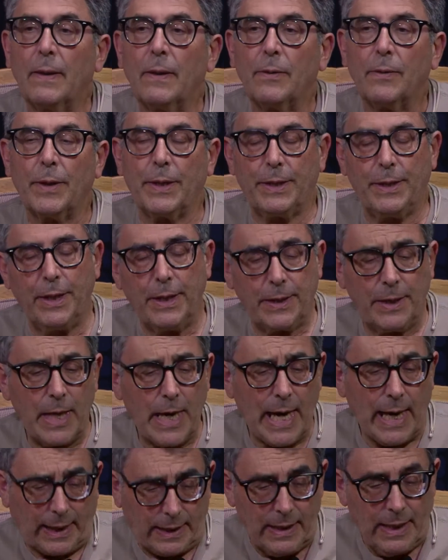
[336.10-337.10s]
we did
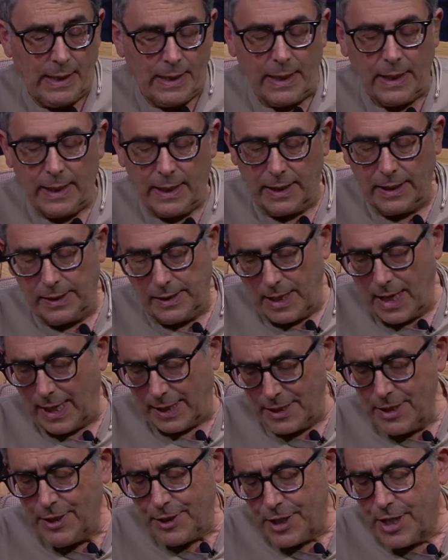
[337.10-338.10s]
that in
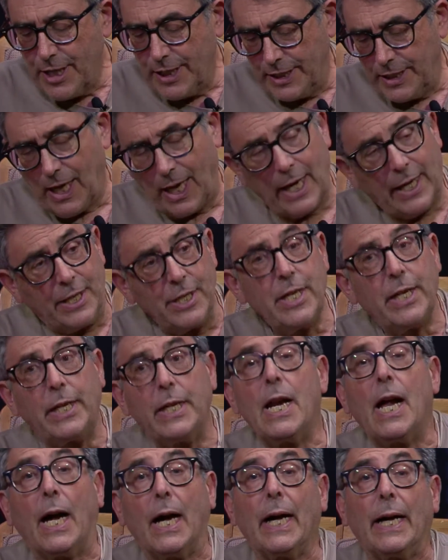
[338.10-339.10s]

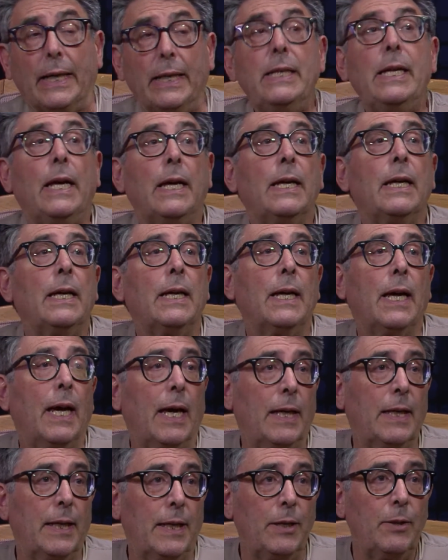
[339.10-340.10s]
1999,
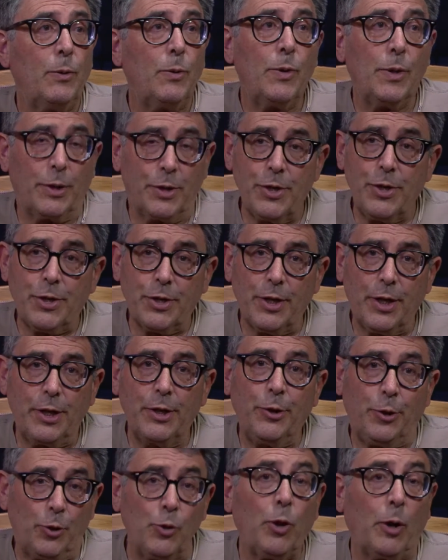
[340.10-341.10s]
and it was
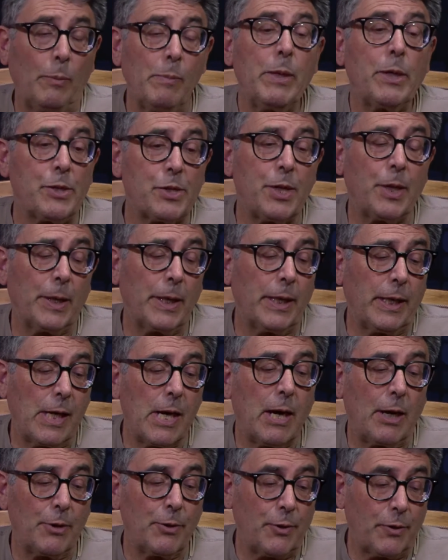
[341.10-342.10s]
enormously
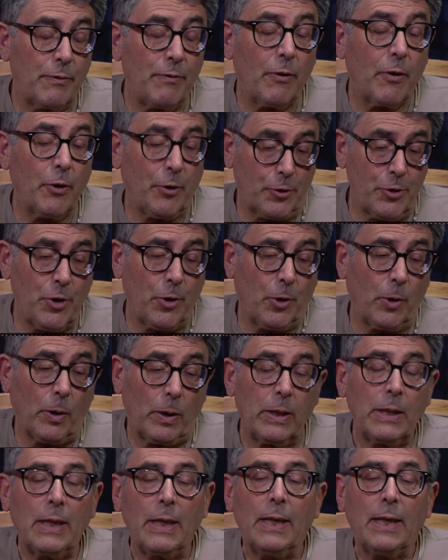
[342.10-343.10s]
controversial.
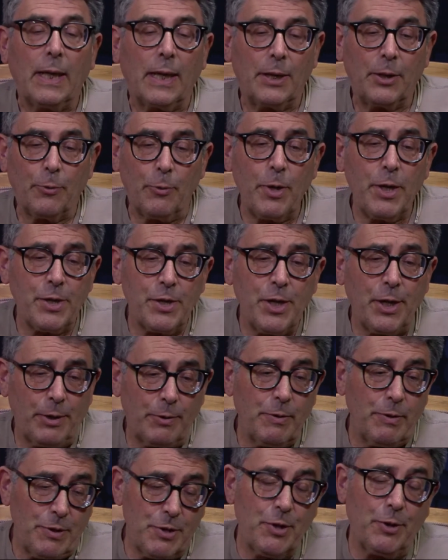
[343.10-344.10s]
And the reason
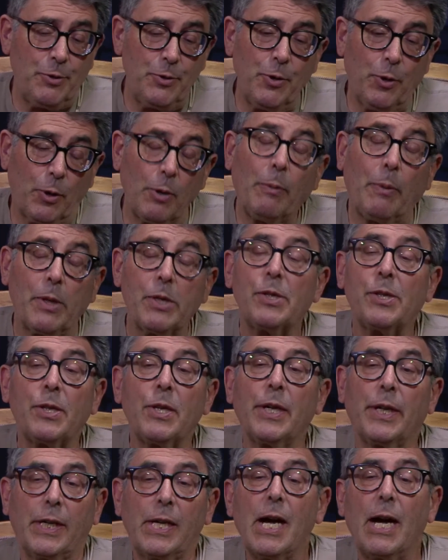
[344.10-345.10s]
it's
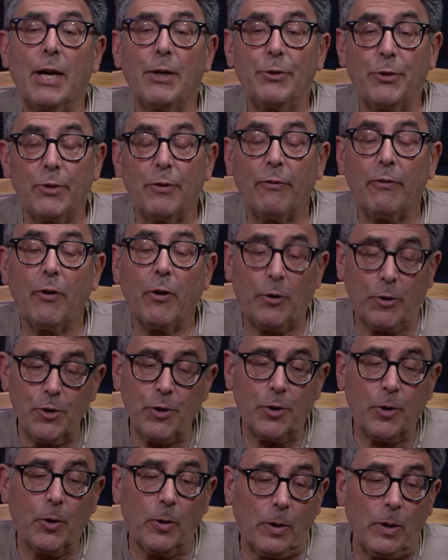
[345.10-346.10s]
enormously
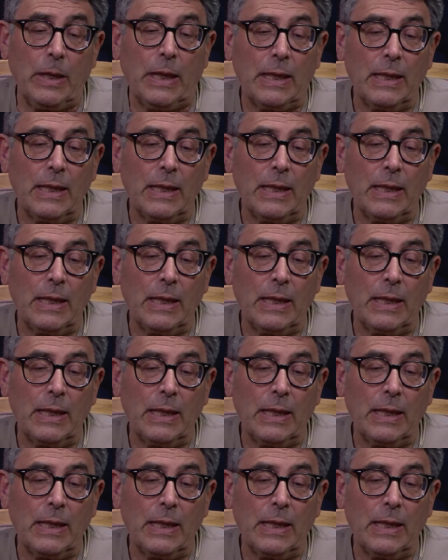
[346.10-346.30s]
controversial